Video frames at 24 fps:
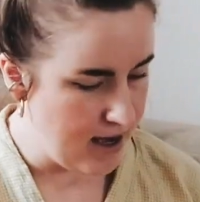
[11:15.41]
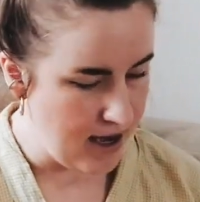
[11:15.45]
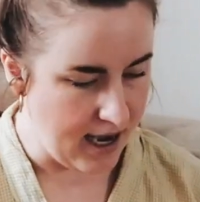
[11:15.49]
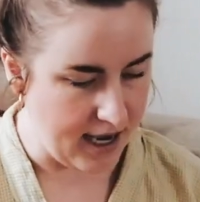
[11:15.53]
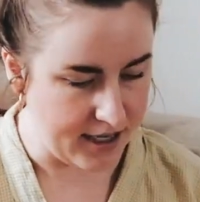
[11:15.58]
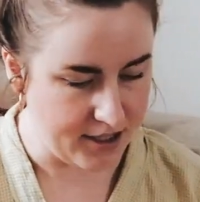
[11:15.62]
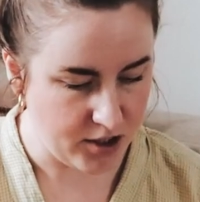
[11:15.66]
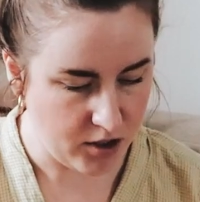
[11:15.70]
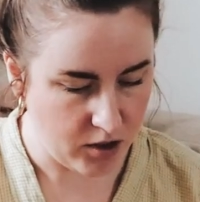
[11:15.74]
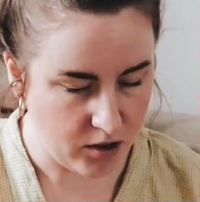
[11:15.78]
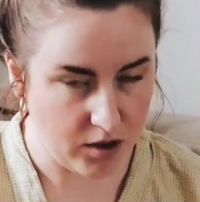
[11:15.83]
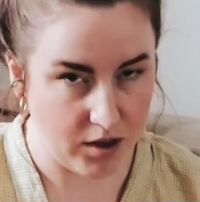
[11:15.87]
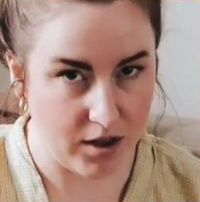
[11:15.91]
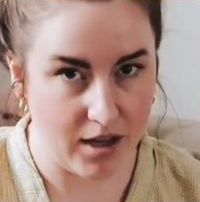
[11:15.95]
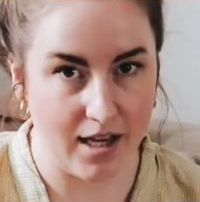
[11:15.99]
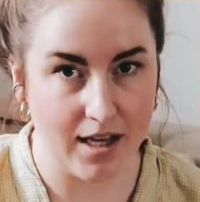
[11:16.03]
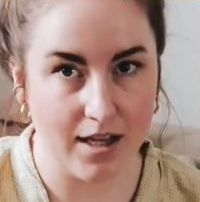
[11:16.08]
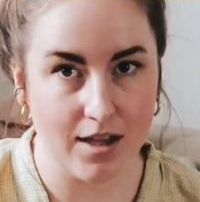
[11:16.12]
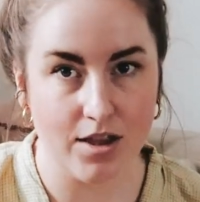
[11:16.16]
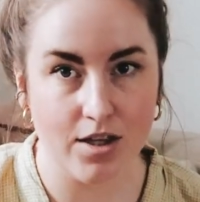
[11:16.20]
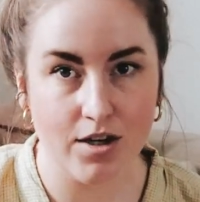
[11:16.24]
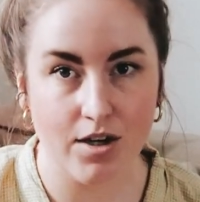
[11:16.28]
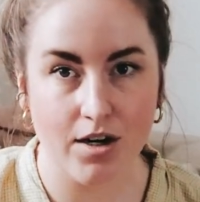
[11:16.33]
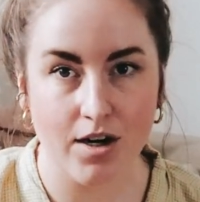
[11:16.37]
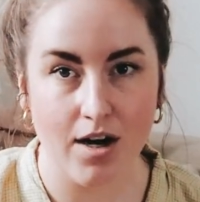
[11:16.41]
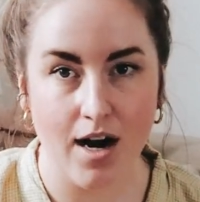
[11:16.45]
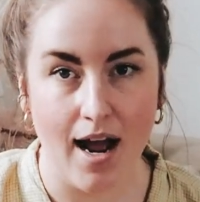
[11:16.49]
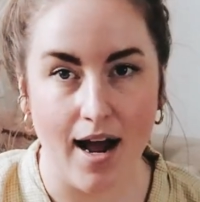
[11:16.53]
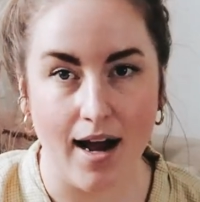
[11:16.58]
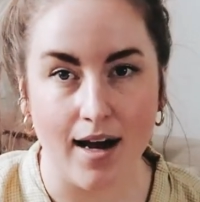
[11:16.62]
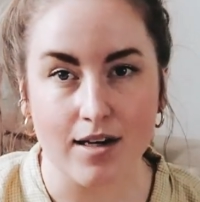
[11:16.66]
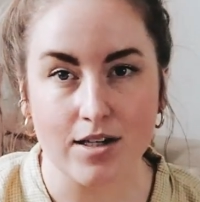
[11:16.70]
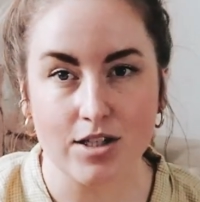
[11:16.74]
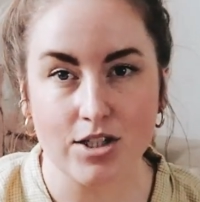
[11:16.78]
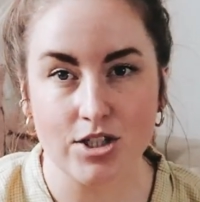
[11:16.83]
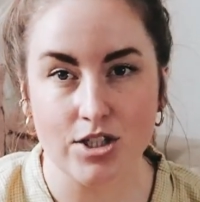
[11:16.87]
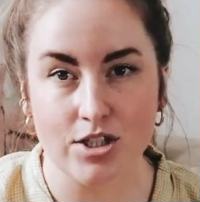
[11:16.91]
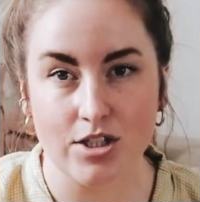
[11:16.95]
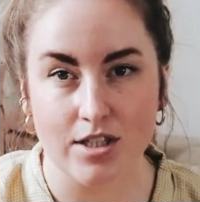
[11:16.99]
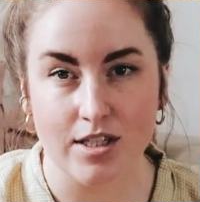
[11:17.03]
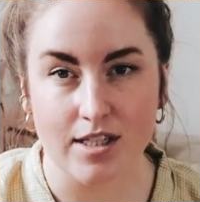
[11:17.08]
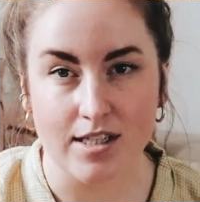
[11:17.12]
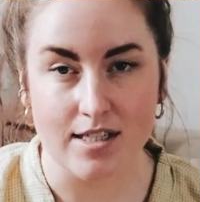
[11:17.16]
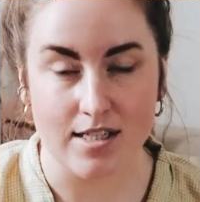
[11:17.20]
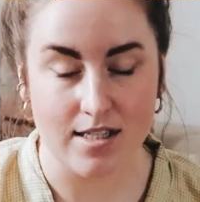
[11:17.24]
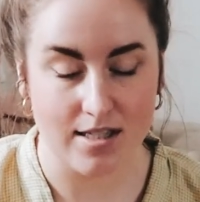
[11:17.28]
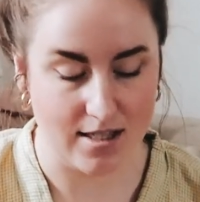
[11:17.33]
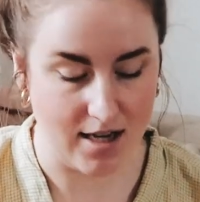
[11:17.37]
I don't think they're
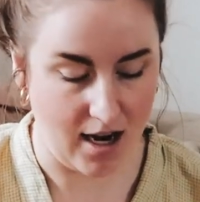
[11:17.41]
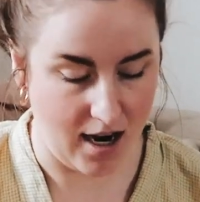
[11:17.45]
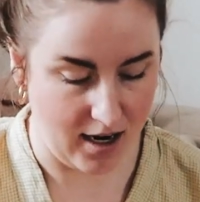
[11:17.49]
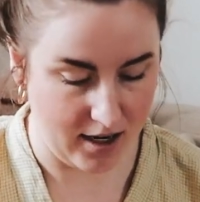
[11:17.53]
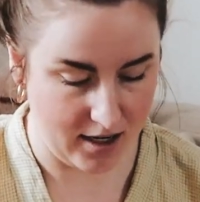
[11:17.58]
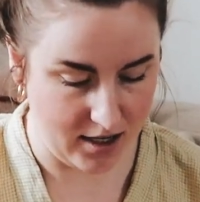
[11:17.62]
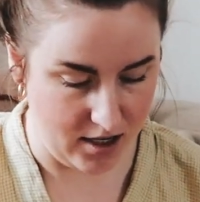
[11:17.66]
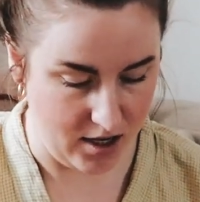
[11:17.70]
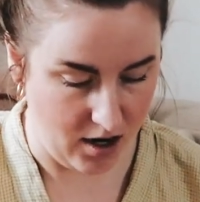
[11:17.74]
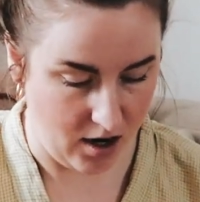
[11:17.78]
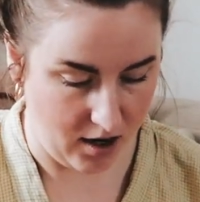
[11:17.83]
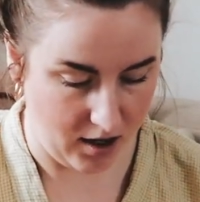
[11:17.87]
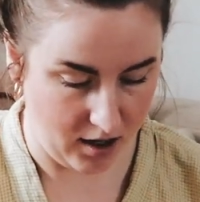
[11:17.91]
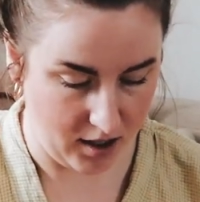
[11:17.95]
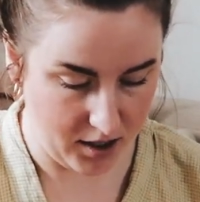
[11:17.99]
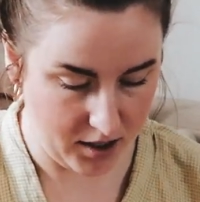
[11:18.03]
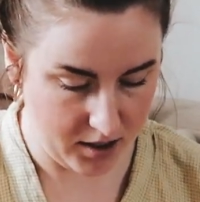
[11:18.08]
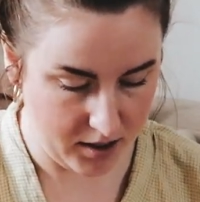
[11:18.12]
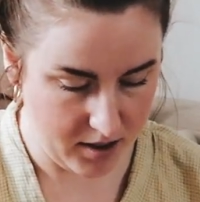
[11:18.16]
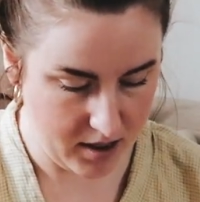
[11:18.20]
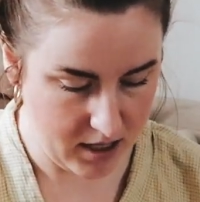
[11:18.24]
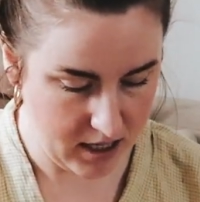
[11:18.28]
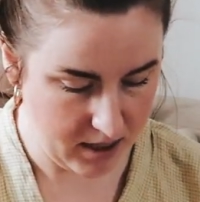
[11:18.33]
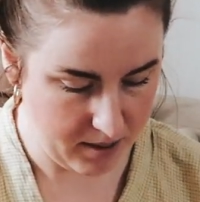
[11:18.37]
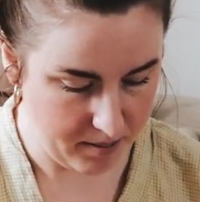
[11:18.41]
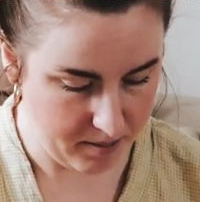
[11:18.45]
actually sock yarn,